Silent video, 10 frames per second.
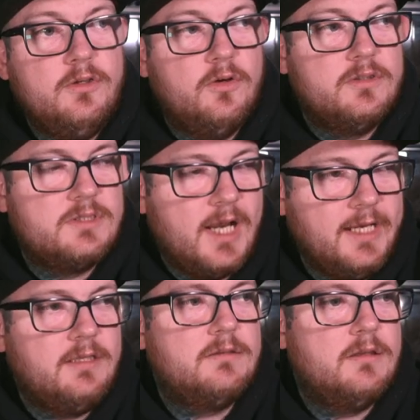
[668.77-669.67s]
You got
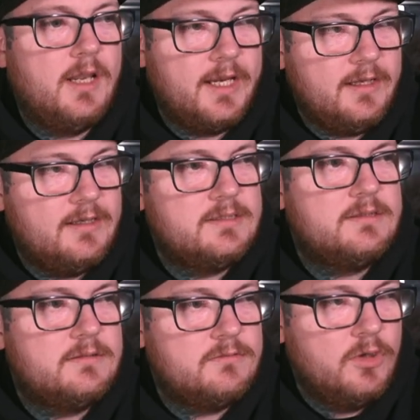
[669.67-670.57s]
tight
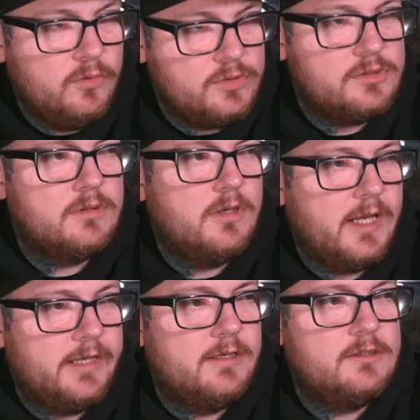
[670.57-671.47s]
liners, loose
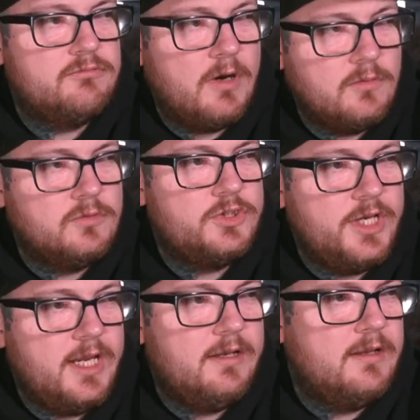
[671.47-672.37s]
liners, round
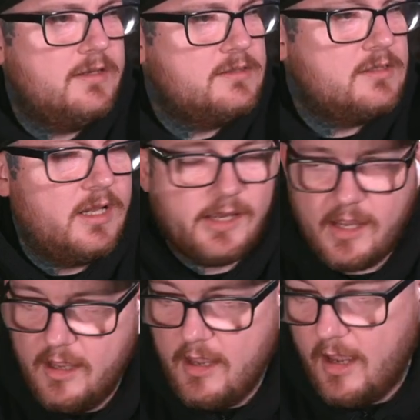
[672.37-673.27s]
shaders. Like,
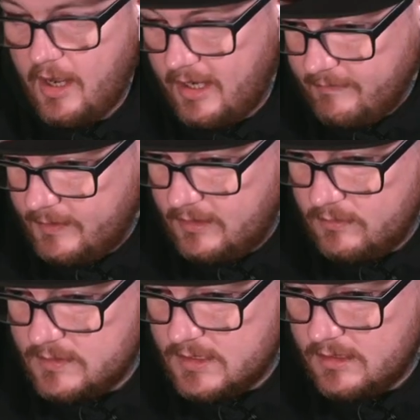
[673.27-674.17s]
I've been
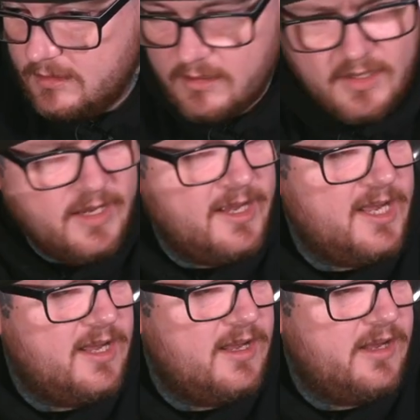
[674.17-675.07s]
using
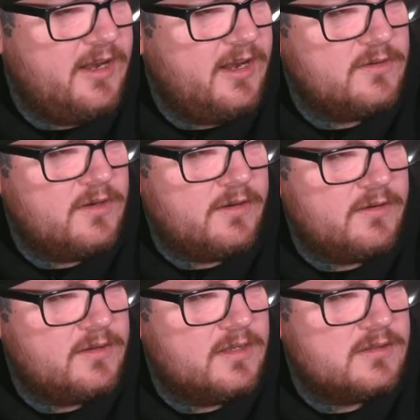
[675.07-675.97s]
uh, like
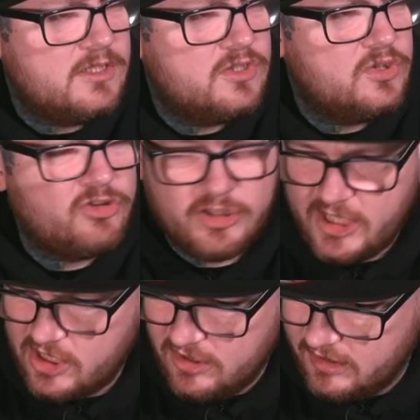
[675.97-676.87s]
these
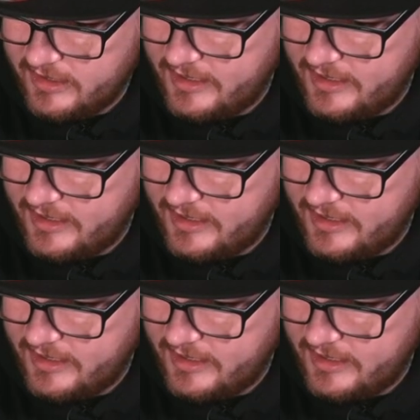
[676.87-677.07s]
traditional